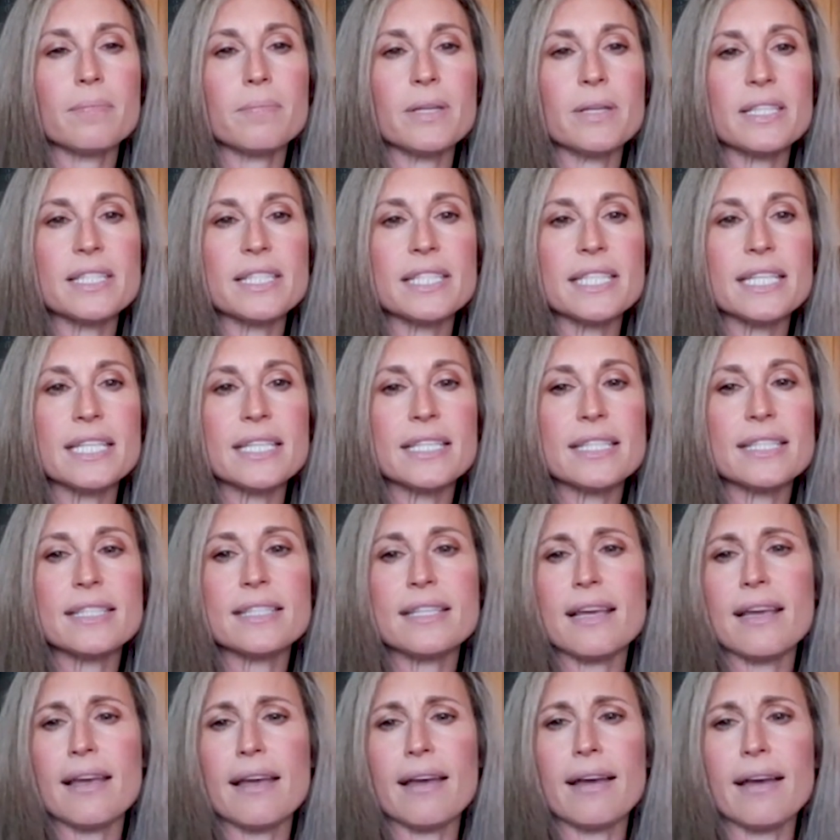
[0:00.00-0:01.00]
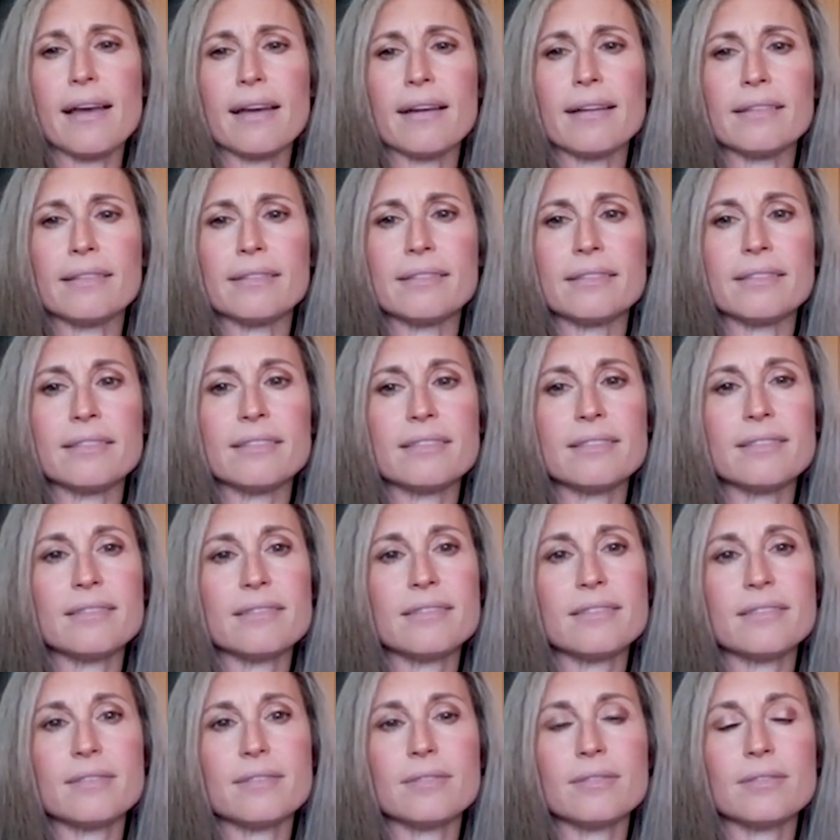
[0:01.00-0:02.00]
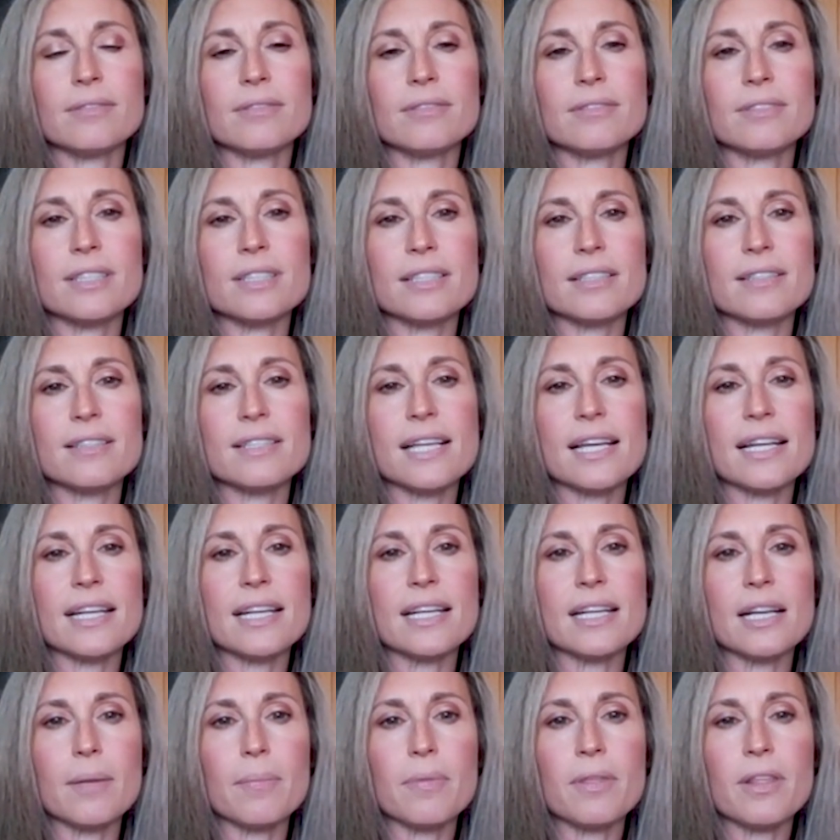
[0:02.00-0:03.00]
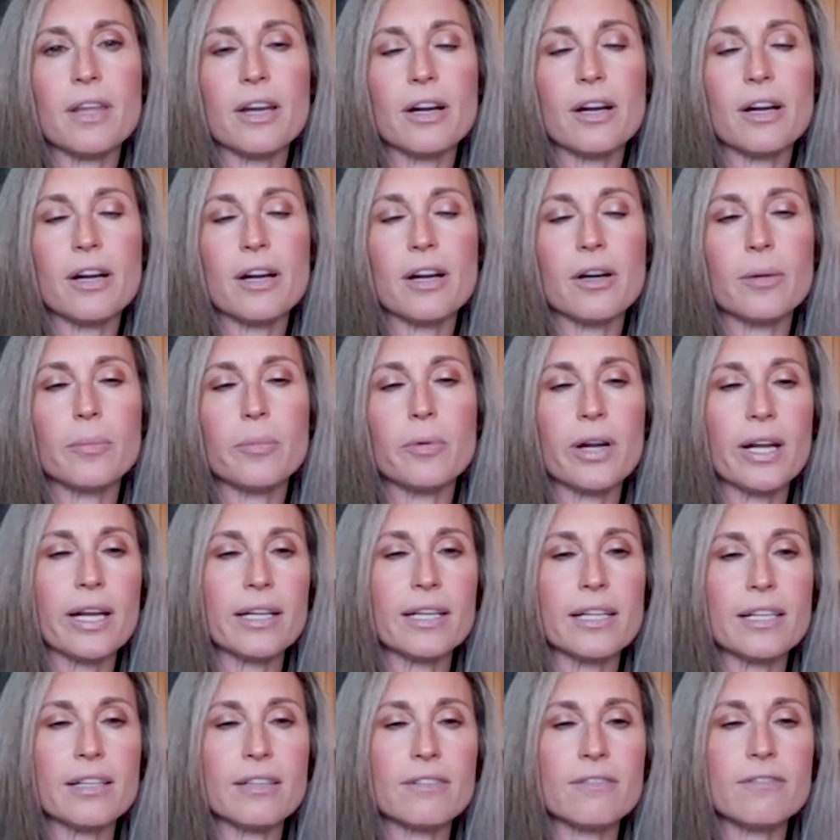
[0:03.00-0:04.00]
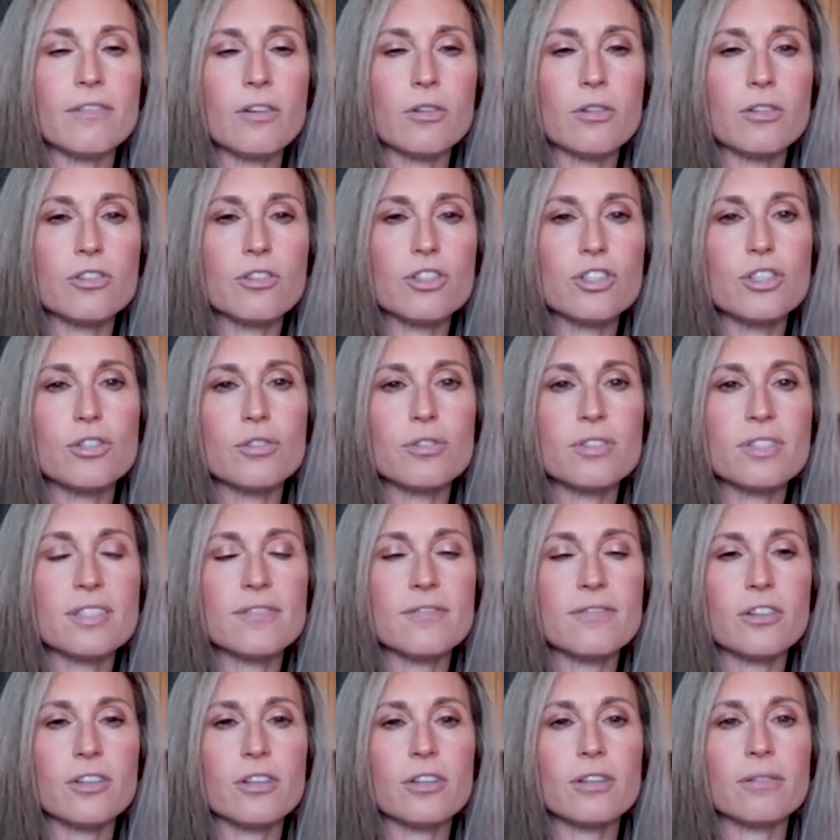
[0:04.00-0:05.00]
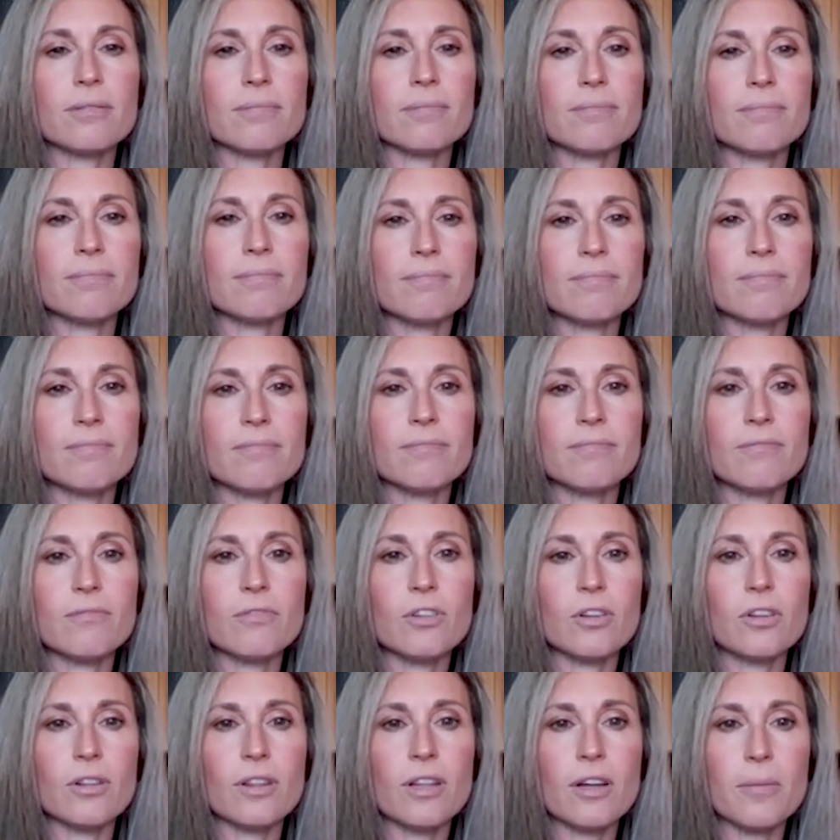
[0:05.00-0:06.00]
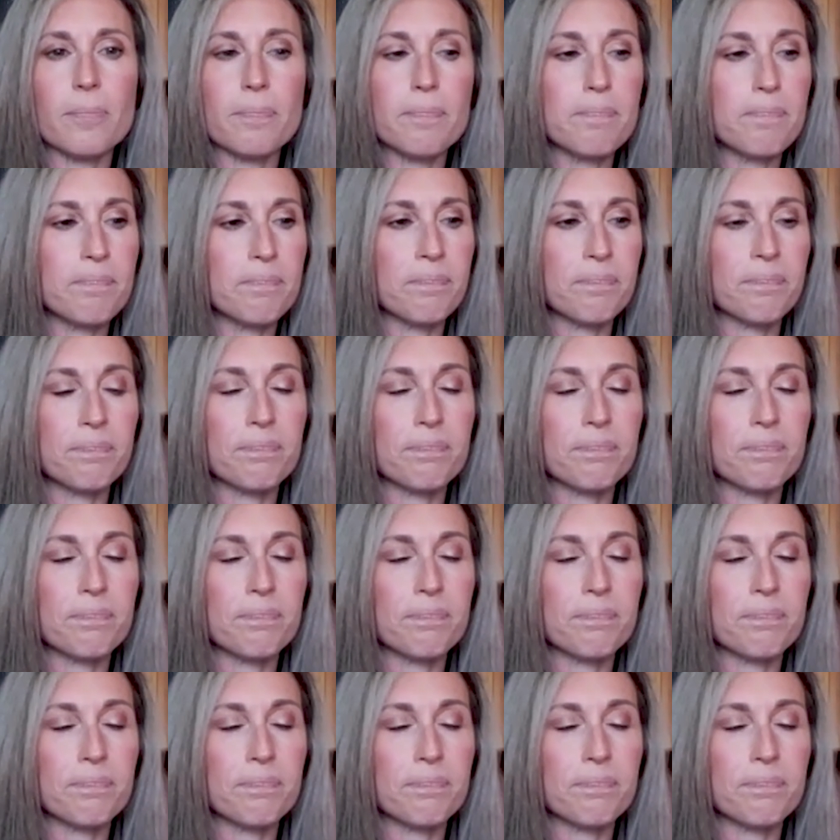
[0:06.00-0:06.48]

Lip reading: business and setting up their branding photo shoots for them.